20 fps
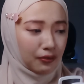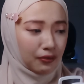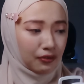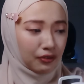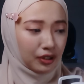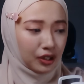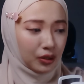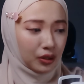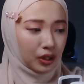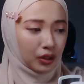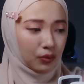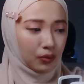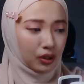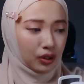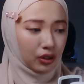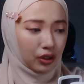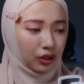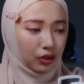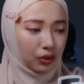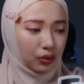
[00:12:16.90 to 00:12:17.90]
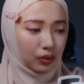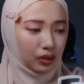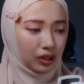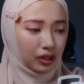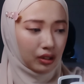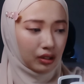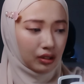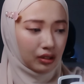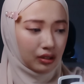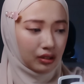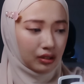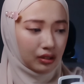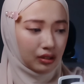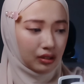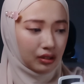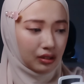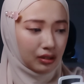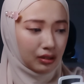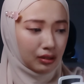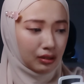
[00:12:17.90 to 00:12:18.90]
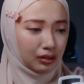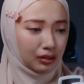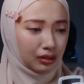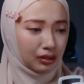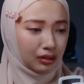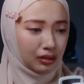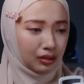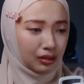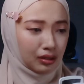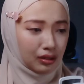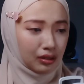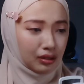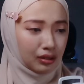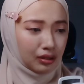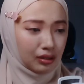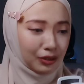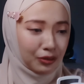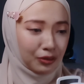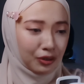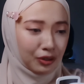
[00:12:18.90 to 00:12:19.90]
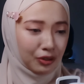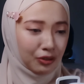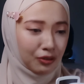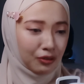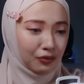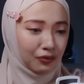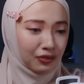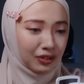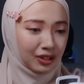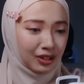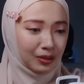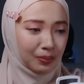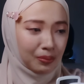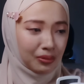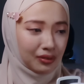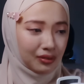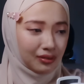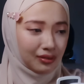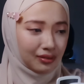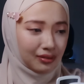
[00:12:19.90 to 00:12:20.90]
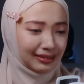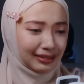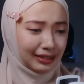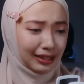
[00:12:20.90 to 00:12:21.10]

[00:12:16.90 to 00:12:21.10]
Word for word: Frieren, what are you doing? You are too visible.